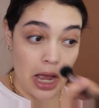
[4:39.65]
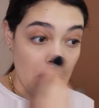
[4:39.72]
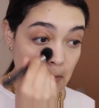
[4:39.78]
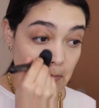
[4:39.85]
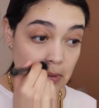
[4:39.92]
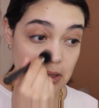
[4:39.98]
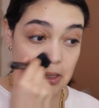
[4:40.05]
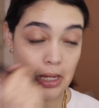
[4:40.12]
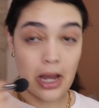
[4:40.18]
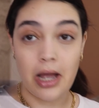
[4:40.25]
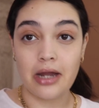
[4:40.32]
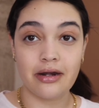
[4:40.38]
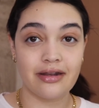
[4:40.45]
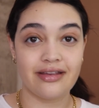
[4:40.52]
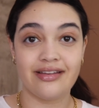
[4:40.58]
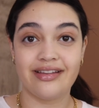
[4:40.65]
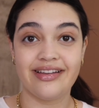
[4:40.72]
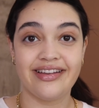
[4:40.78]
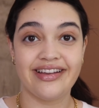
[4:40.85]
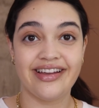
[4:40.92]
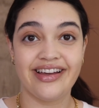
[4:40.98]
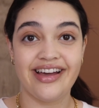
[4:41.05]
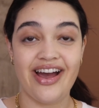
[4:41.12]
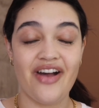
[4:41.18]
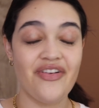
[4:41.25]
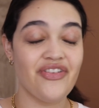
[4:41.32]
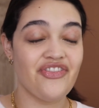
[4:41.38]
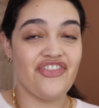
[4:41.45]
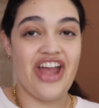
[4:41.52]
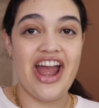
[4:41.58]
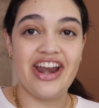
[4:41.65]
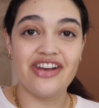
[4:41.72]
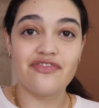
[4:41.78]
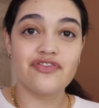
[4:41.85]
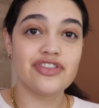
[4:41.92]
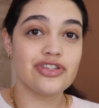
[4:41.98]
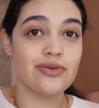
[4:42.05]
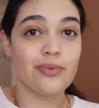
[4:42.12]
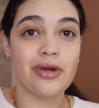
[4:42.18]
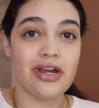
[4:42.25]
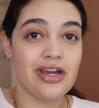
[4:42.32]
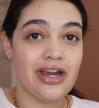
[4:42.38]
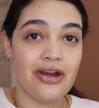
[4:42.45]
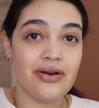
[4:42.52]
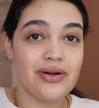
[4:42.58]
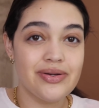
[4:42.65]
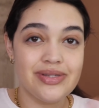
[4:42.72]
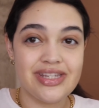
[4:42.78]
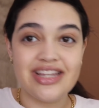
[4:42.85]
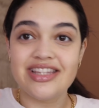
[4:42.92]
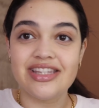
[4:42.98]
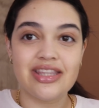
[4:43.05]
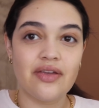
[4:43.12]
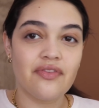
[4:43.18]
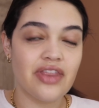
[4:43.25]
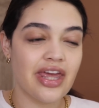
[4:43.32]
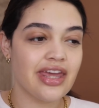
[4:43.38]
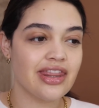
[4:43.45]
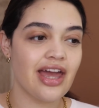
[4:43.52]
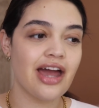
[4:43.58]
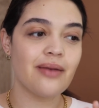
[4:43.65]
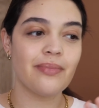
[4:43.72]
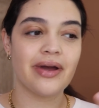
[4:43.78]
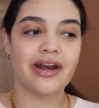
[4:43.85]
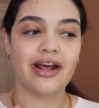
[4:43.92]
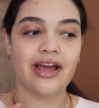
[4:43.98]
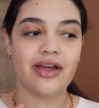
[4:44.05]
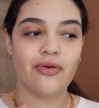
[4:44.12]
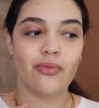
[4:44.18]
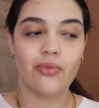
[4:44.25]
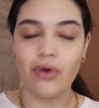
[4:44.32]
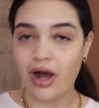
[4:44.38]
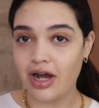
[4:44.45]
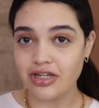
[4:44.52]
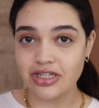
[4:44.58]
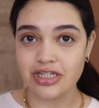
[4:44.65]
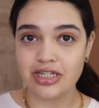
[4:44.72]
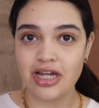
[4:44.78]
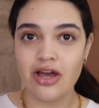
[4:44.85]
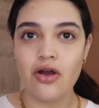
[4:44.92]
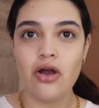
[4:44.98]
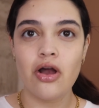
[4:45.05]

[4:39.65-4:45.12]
I'm not a fan of superheroes and stuff like that, but I watched